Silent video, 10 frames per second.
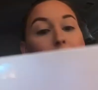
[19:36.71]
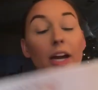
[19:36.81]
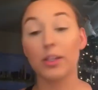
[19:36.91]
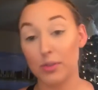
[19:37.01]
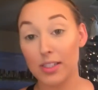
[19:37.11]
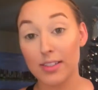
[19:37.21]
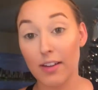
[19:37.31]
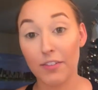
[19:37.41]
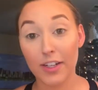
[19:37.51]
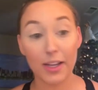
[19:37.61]
I use this
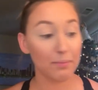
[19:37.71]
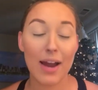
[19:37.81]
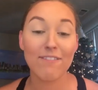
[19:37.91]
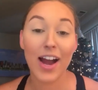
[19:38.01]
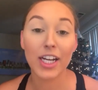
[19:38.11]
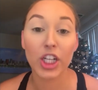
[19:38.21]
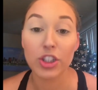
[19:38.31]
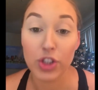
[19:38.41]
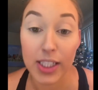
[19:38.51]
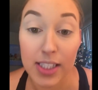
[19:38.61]
every day. Find a
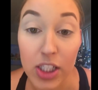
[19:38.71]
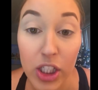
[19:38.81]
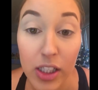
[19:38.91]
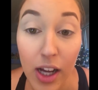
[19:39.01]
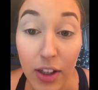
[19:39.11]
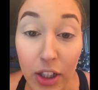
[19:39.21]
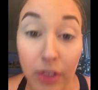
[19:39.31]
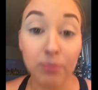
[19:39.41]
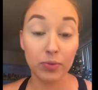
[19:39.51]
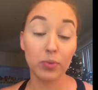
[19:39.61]
good transition colors.
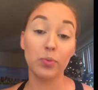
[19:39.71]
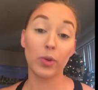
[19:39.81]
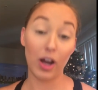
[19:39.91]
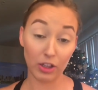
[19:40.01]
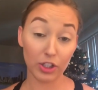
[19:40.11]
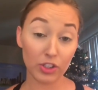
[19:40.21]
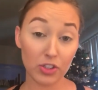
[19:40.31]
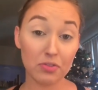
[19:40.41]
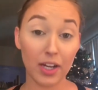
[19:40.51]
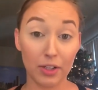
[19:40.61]

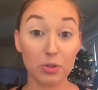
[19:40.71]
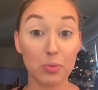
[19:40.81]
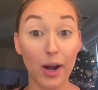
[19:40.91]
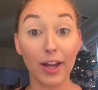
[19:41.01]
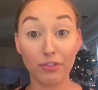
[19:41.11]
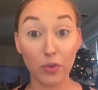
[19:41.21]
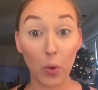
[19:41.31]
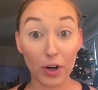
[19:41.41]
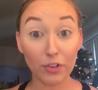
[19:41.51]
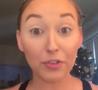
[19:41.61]
I use probably
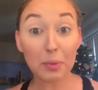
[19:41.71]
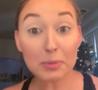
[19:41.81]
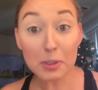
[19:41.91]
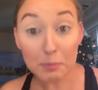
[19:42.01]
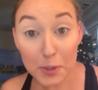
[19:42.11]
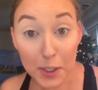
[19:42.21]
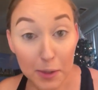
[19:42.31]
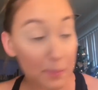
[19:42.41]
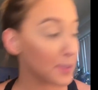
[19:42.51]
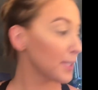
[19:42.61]
4 of them
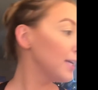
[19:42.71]
sometimes.